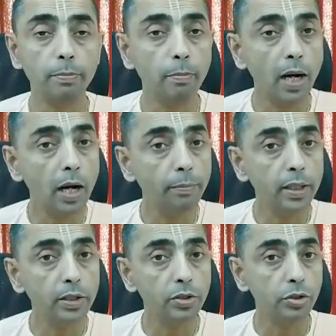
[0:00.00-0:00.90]
Ma
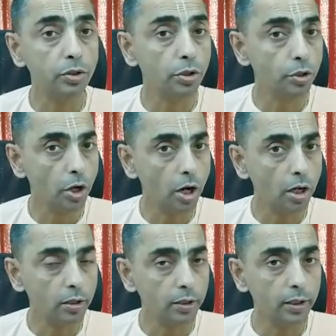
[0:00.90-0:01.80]
means
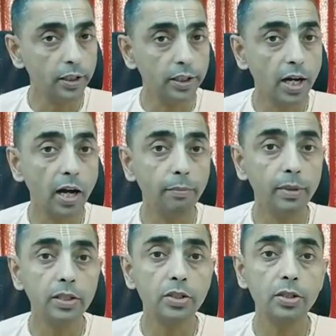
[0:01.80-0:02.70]
not, ya
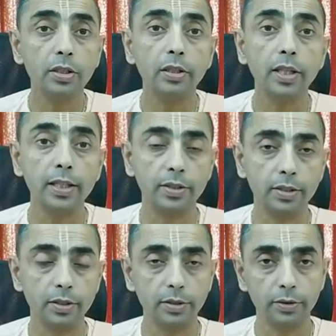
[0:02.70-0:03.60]
means
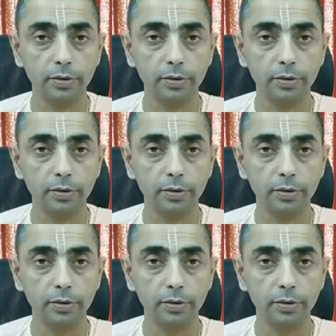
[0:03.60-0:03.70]
this.